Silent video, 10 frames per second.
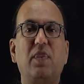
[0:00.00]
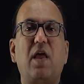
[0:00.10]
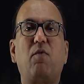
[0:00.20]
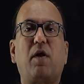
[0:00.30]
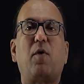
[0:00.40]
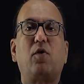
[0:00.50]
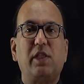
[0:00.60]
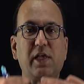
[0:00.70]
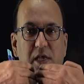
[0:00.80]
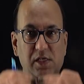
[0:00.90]
Then what about
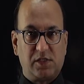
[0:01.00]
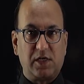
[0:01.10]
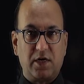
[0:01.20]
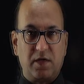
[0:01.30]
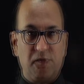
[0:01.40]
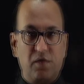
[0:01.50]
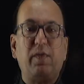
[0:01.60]
the sternum?